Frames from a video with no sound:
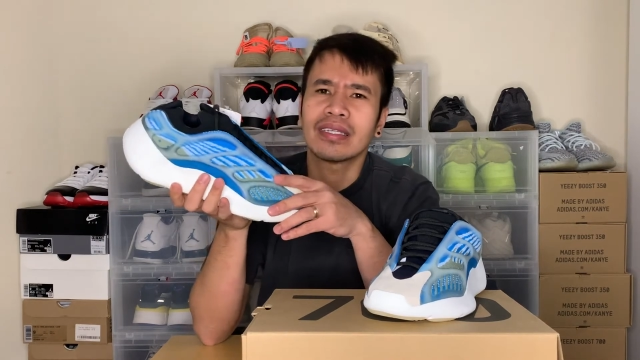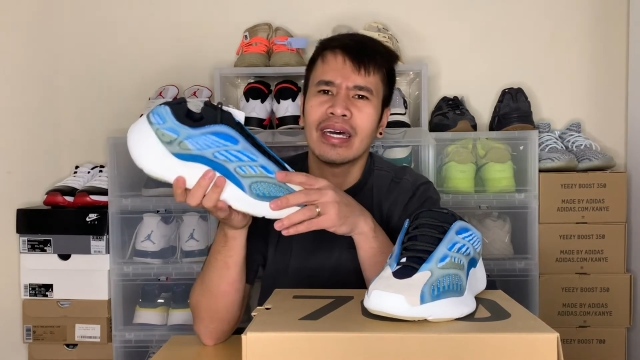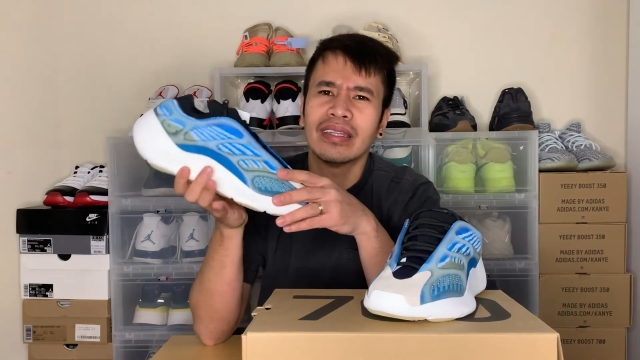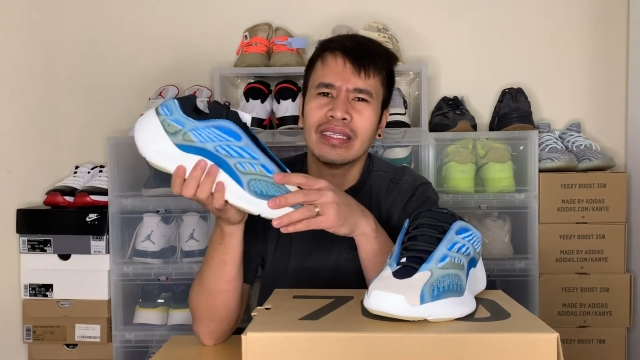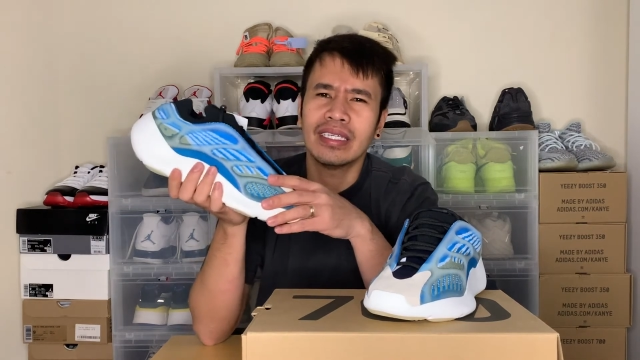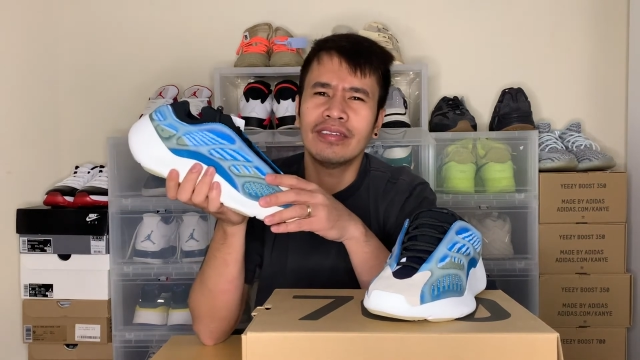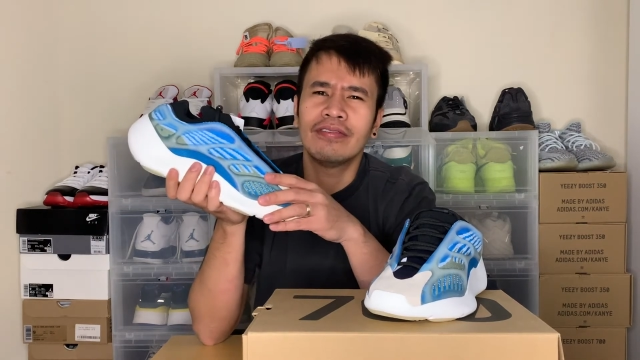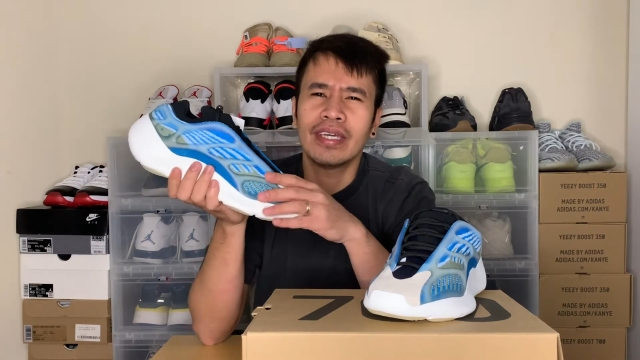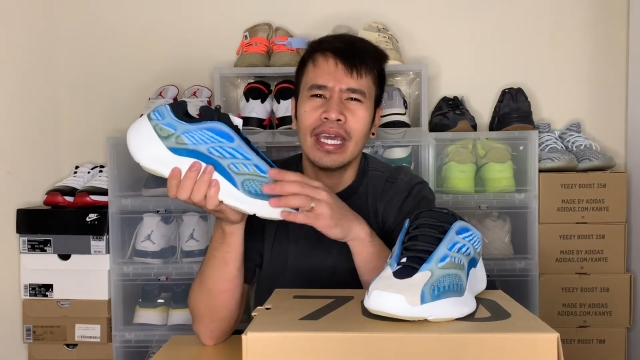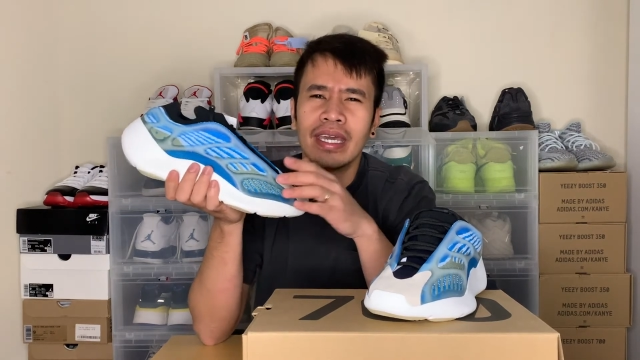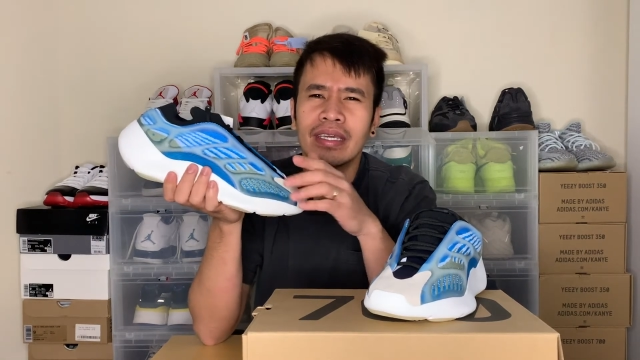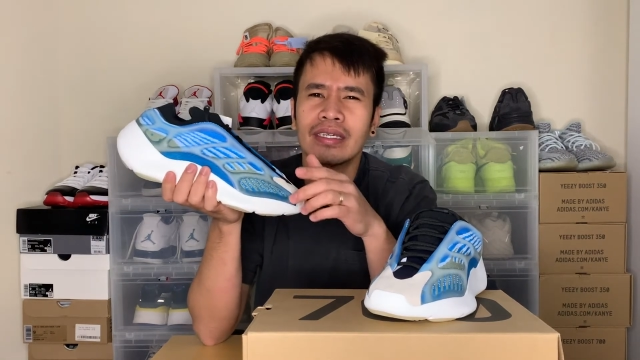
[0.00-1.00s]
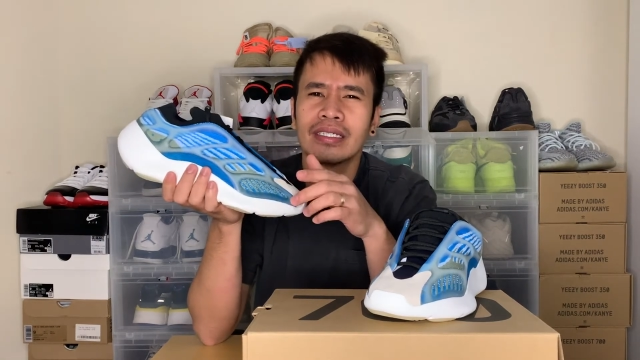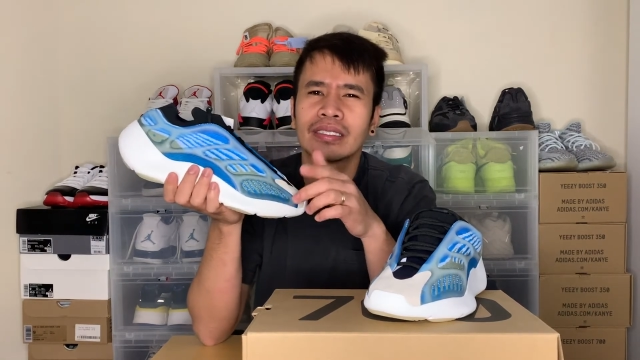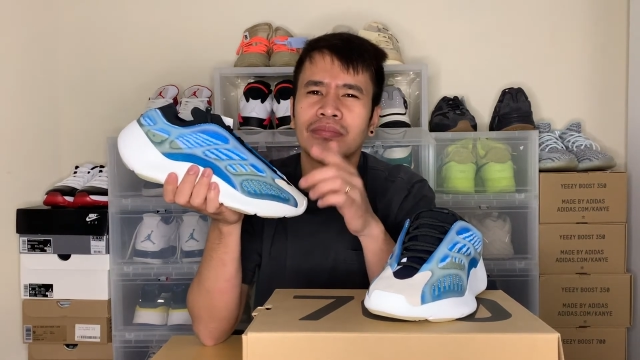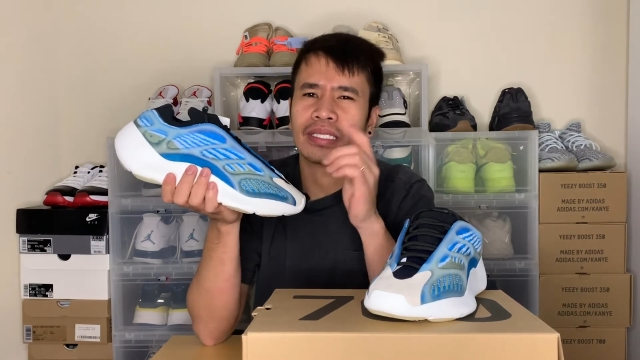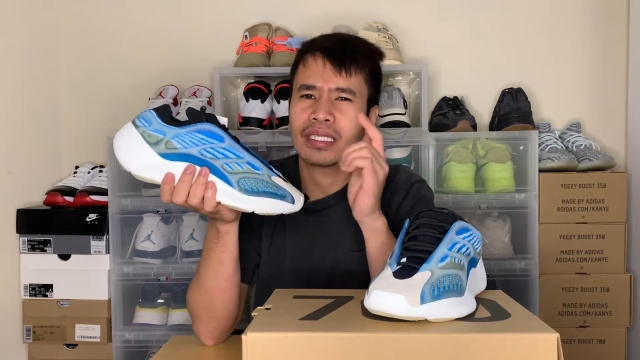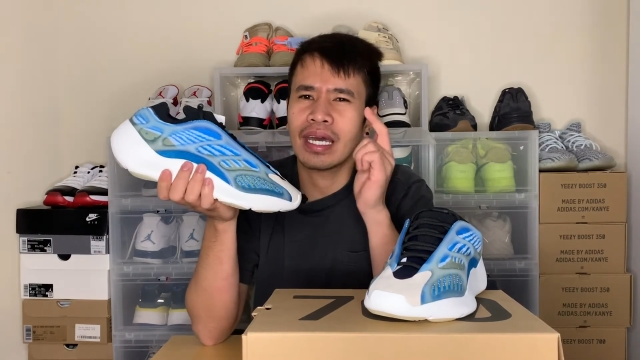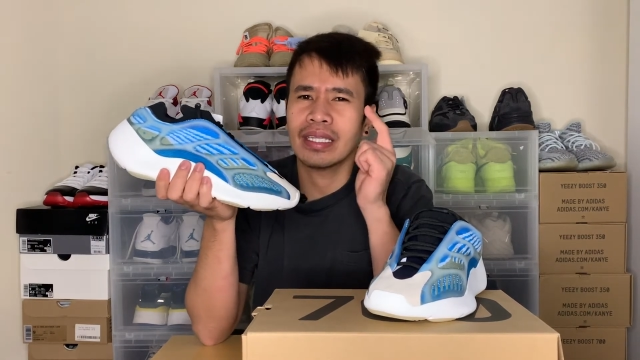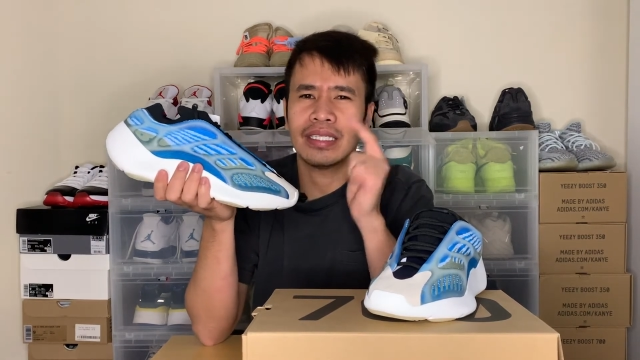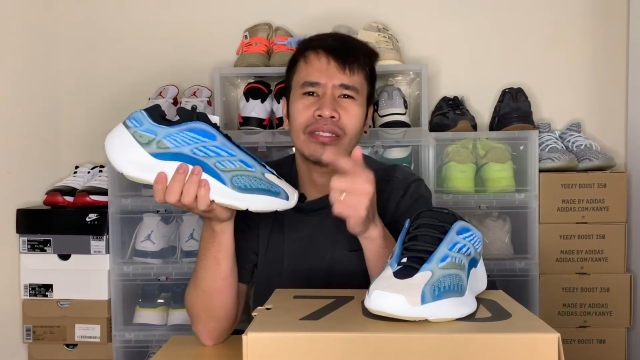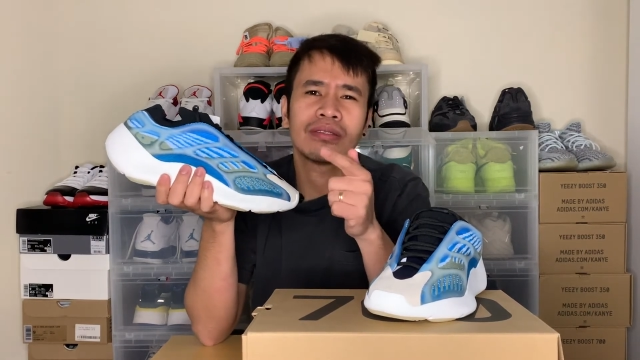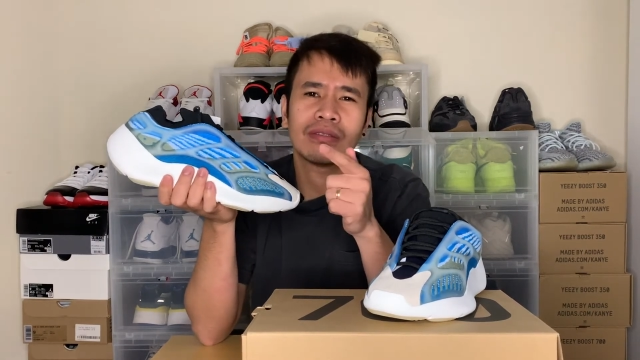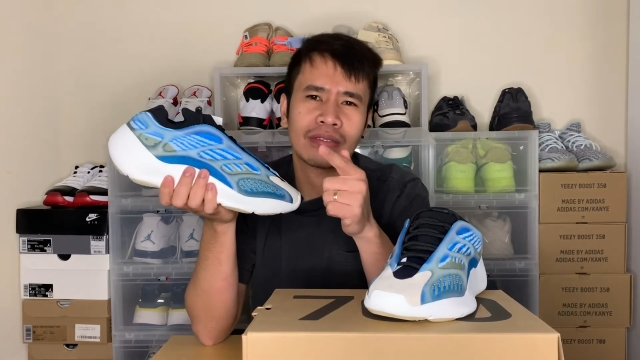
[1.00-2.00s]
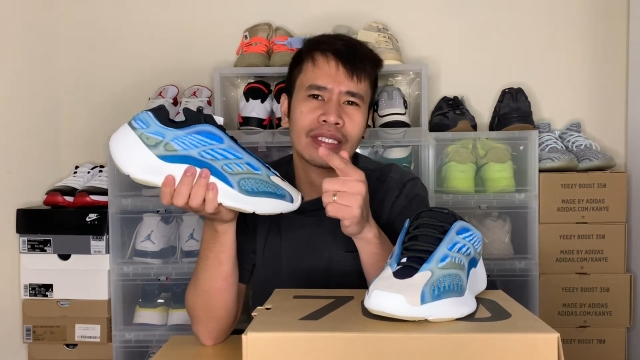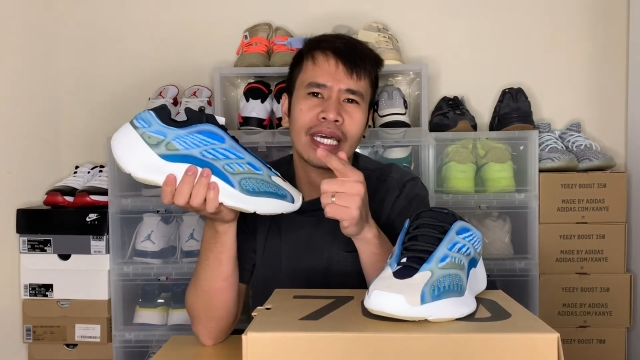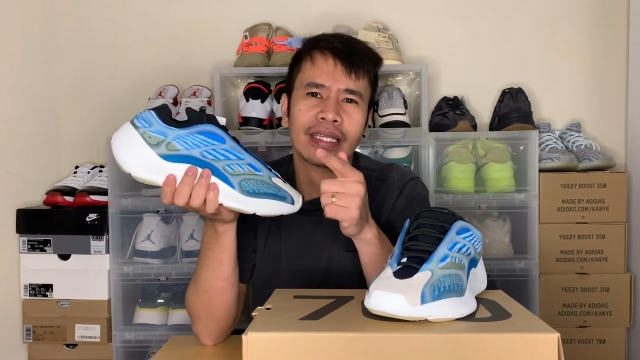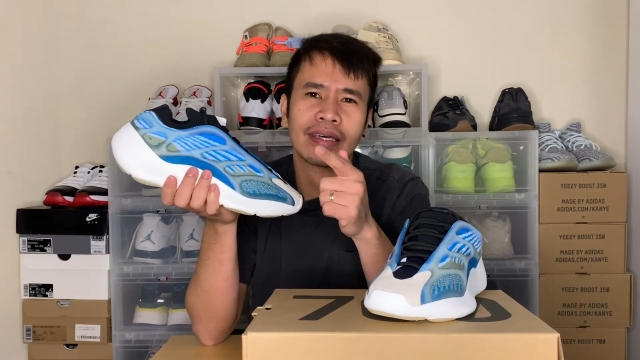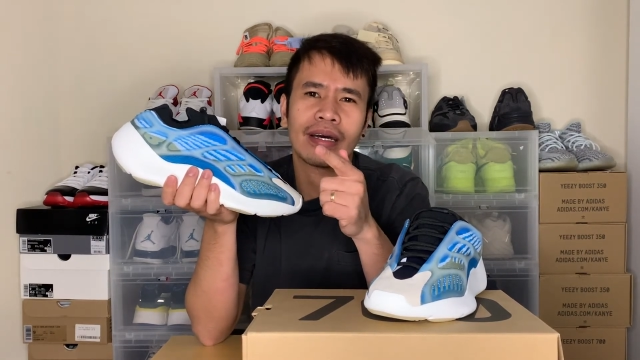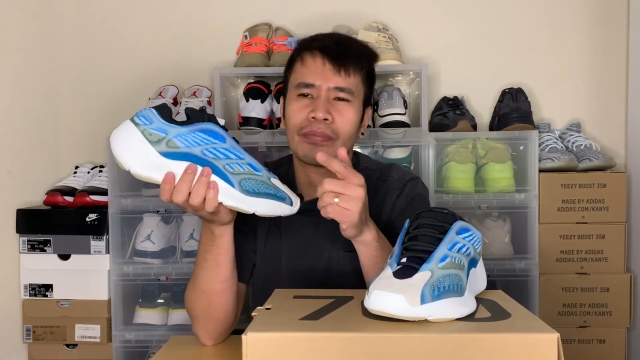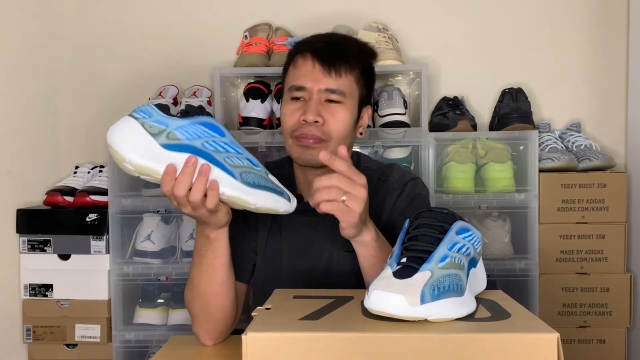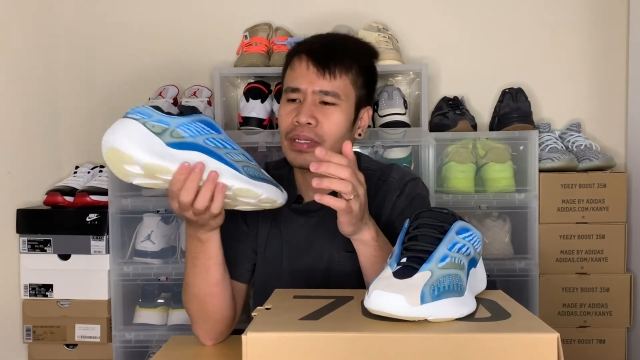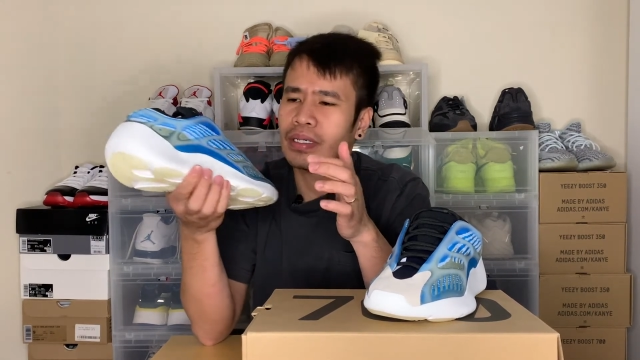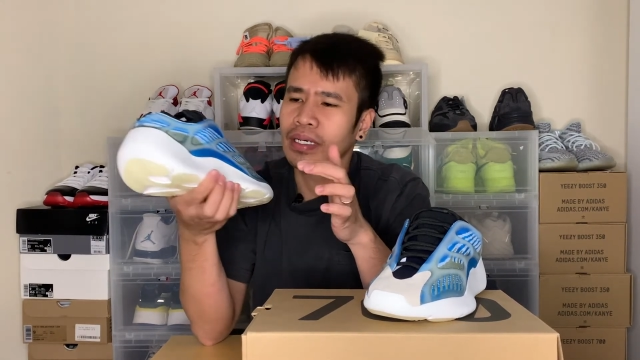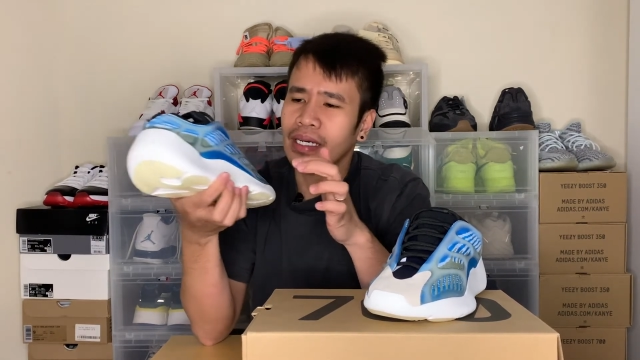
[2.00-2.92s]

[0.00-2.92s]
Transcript: an EVA is, but I need to look that up.